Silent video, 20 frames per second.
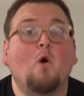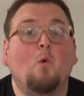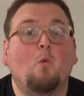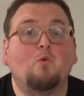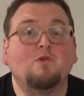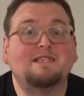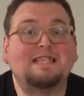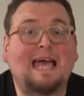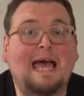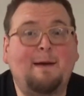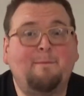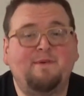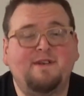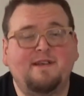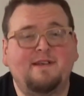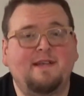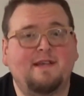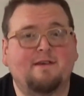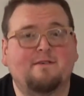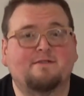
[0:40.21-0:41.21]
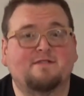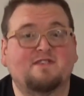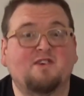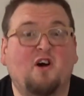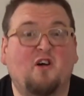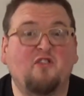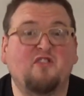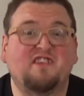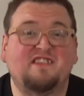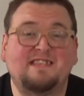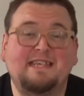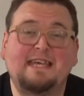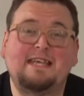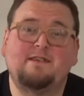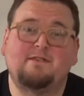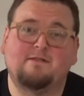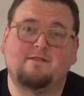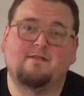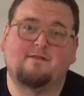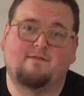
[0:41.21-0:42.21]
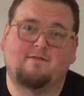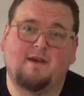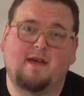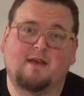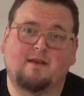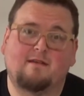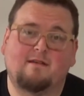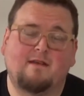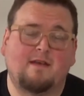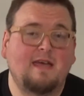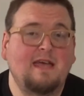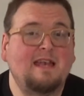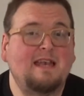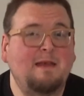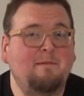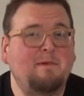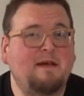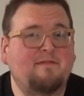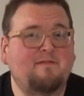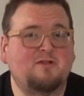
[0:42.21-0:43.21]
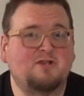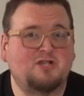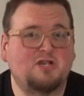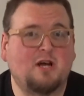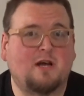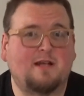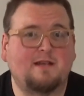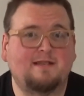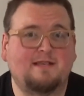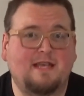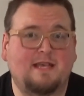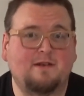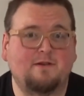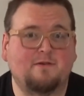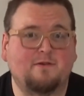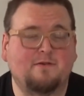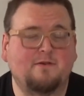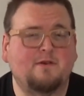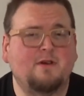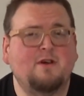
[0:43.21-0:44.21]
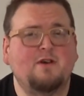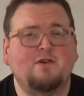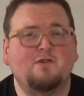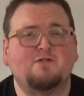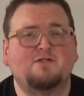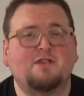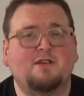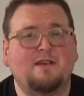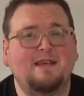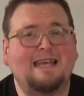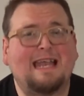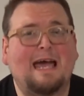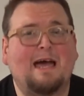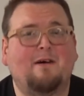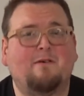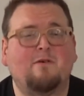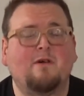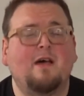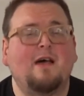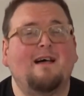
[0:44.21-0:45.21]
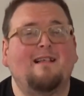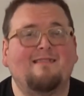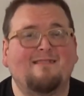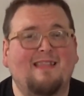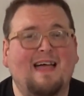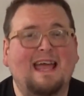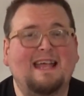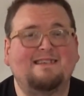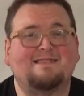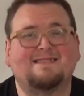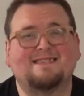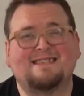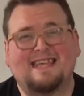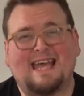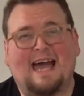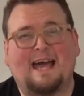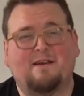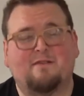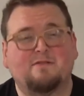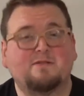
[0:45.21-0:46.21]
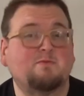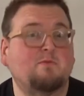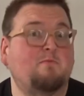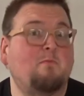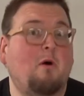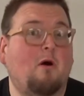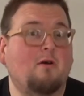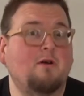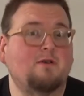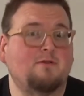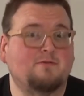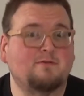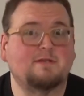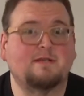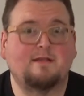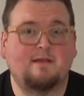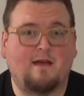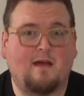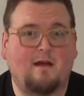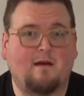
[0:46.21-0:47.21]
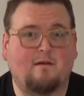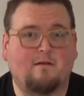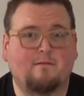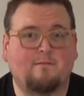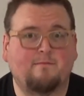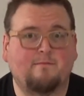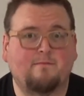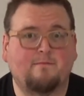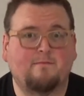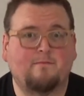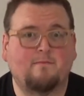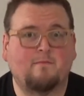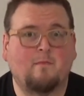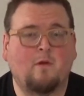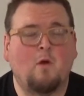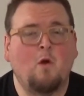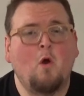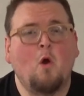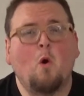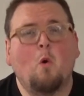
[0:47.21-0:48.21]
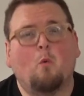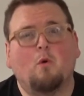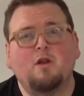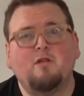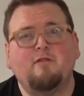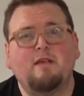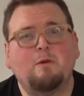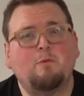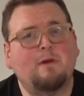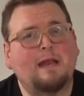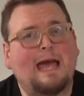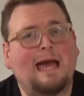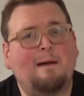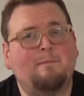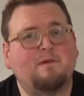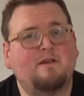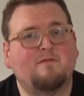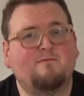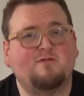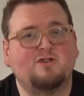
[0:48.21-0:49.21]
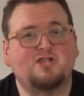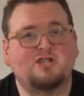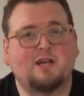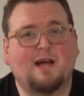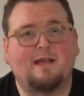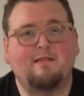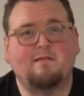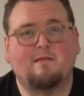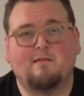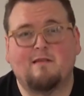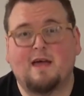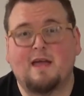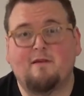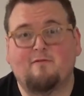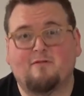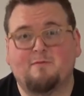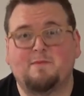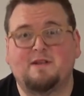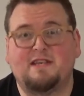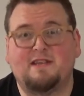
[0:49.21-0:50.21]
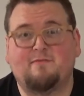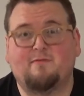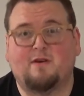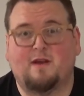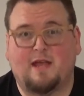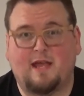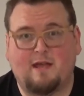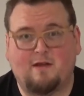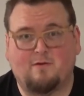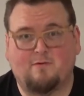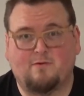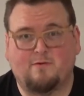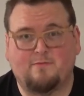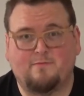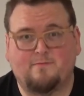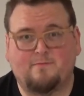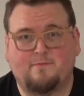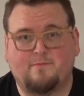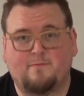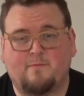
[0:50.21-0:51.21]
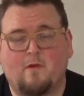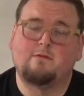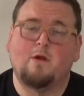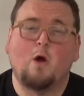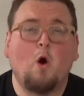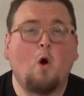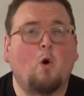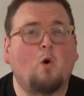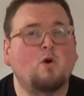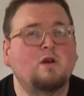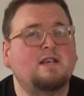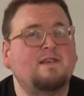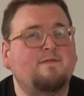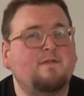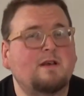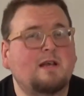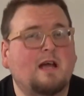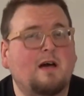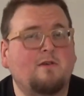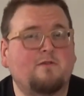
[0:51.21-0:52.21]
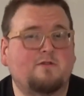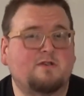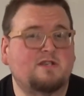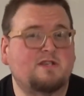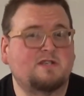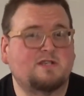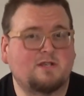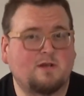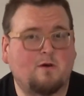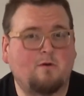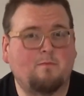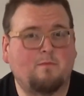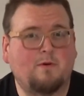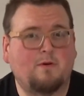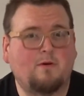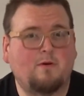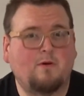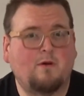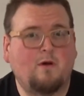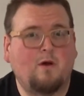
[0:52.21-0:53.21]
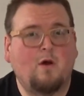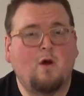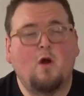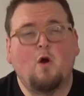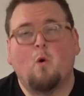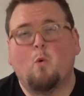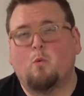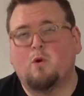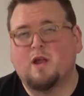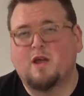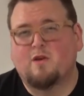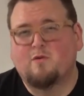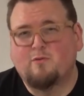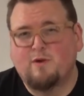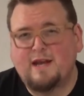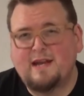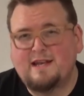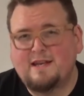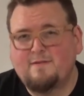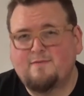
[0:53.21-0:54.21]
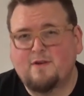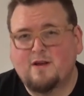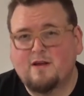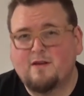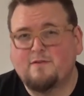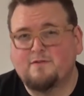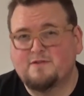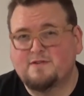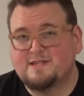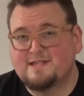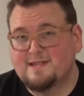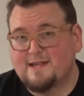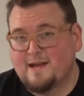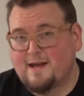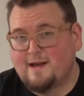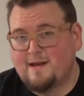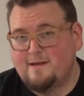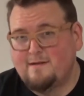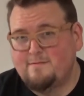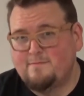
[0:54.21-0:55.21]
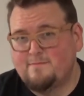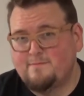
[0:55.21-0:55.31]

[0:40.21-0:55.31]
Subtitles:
What's happening here is called the Tyndall effect, named after John Tyndall, who studied how light scatters with particles in the air. What do you think would happen if we shined the light from a different angle? Or a different colored soap? Would it create a different colored sky?